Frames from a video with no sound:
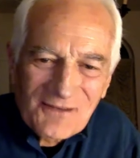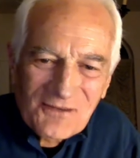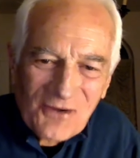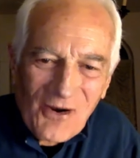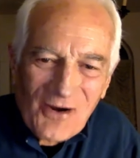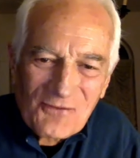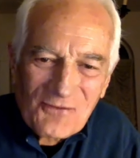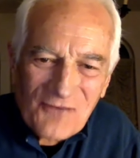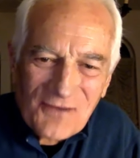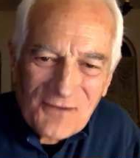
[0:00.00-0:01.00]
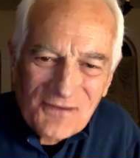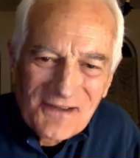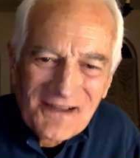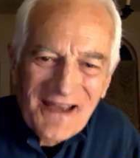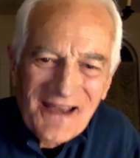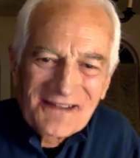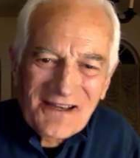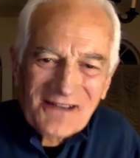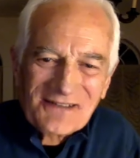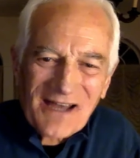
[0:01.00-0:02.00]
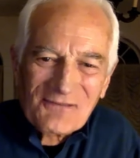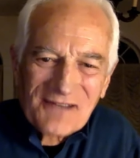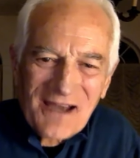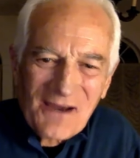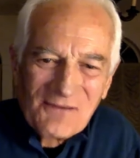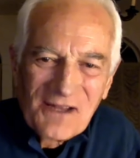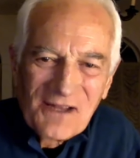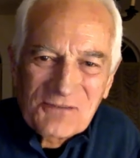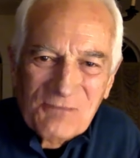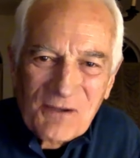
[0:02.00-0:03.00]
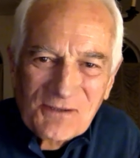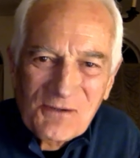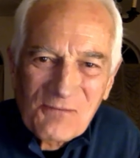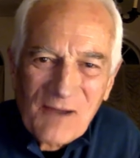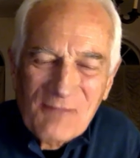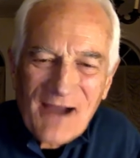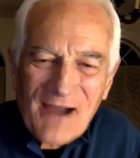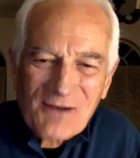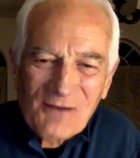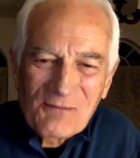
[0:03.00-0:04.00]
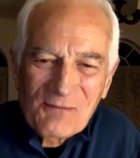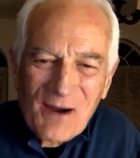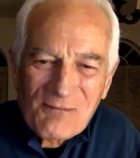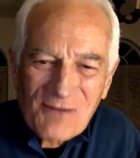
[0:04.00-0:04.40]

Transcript: and tarred and feathered and kicked out of town, especially with my background with Bob